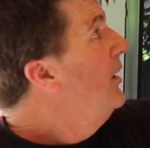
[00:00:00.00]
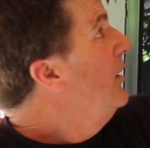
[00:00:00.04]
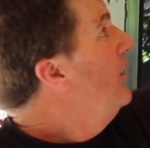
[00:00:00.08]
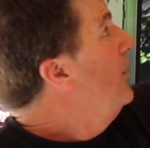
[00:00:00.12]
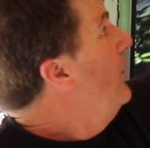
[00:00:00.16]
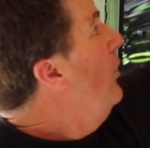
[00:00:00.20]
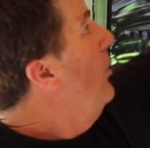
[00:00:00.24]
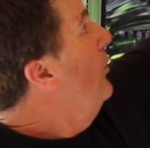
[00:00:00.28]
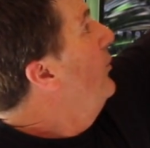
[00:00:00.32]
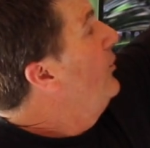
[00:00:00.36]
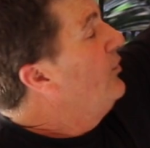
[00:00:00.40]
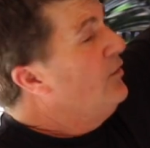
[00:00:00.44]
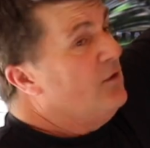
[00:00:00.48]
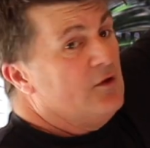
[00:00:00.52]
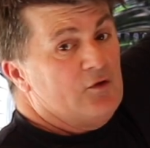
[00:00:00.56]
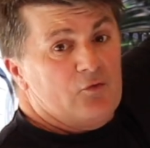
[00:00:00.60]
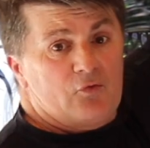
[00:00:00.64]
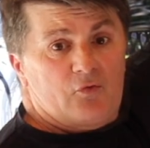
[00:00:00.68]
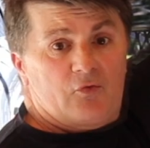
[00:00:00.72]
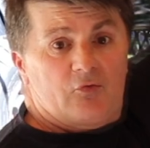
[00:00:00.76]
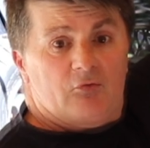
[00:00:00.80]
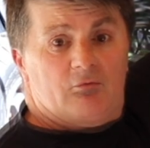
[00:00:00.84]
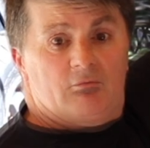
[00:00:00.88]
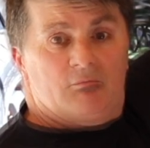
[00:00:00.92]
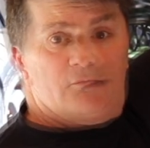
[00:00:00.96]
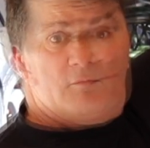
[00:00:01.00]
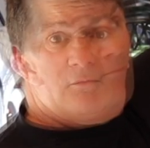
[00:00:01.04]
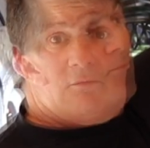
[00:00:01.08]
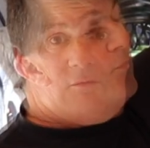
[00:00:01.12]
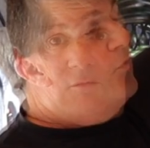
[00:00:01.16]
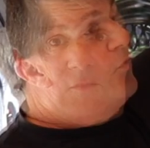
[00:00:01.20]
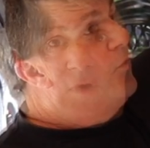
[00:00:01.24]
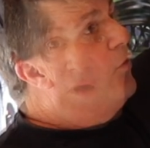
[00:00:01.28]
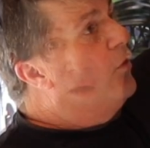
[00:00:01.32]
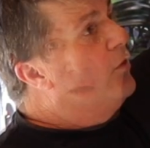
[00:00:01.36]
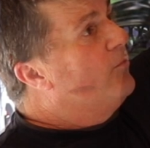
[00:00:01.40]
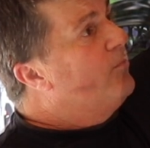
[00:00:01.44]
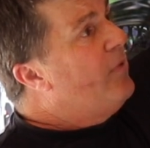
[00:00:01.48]
On this
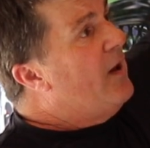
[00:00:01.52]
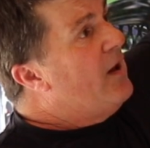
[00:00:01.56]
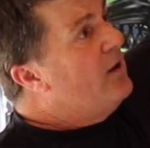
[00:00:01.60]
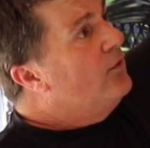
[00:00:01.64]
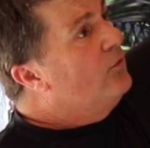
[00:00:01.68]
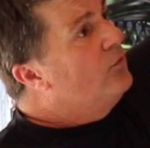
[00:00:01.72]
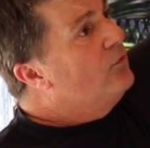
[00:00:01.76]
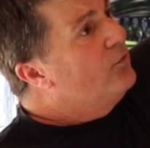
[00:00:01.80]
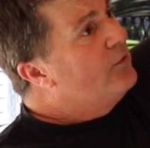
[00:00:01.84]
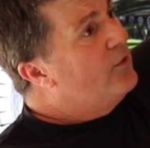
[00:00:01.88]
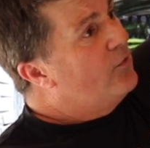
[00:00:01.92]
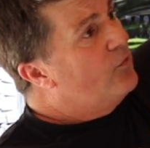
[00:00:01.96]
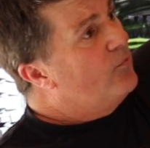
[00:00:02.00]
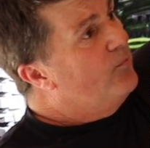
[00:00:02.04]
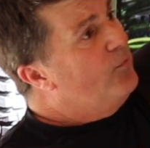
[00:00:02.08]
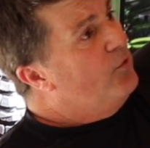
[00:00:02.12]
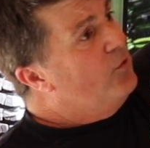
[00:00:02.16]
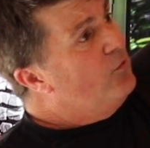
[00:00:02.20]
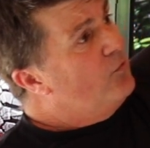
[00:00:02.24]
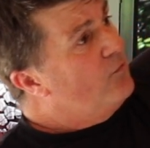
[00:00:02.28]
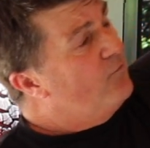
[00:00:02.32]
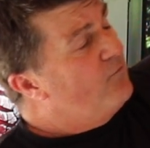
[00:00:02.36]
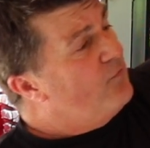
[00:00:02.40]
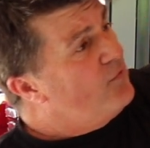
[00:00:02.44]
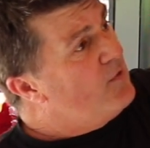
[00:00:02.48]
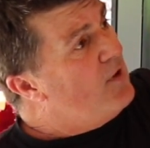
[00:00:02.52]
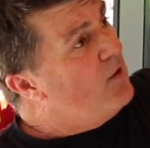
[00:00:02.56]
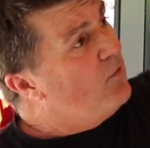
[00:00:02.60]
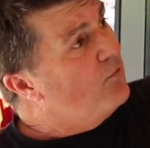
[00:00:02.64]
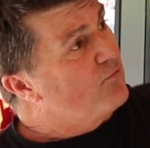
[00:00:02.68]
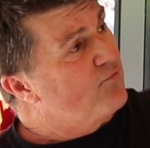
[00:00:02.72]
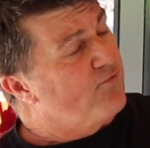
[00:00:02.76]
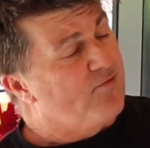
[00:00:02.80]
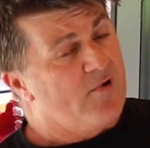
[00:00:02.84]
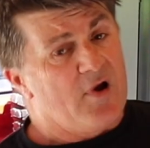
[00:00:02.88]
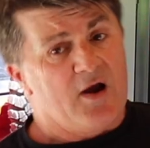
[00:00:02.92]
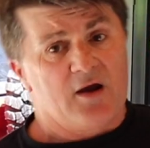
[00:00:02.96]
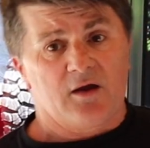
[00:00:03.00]
side panel there's a piece of sail
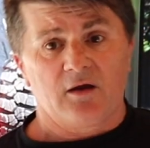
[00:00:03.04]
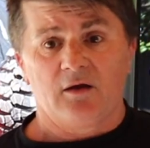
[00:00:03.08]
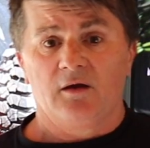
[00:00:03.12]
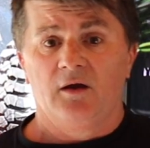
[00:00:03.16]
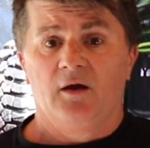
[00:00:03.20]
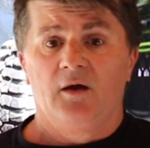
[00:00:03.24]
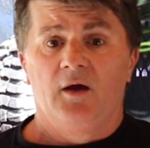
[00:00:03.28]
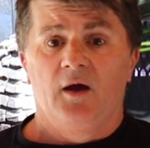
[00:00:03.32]
track.